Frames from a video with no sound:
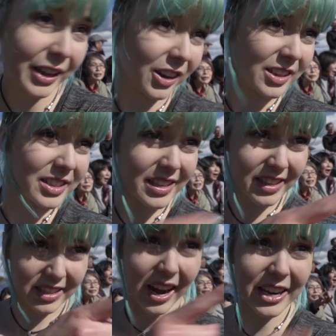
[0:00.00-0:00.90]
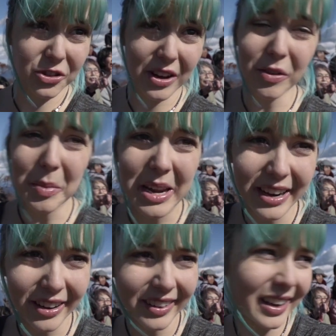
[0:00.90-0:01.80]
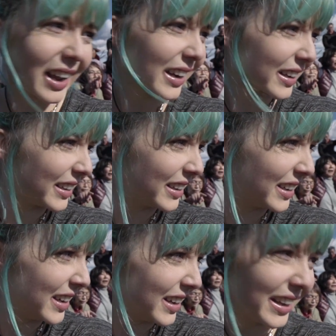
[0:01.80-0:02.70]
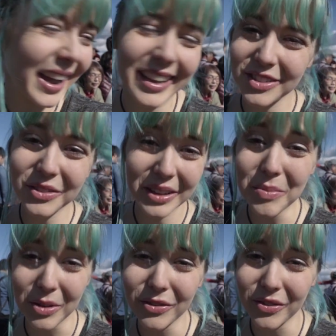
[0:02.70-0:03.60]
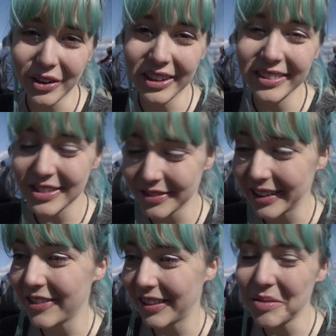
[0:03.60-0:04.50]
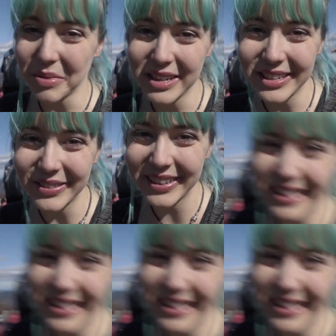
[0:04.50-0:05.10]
Like you can see the sky tree from here, and like, yeah, it's a really beautiful view. It's really, really impressive.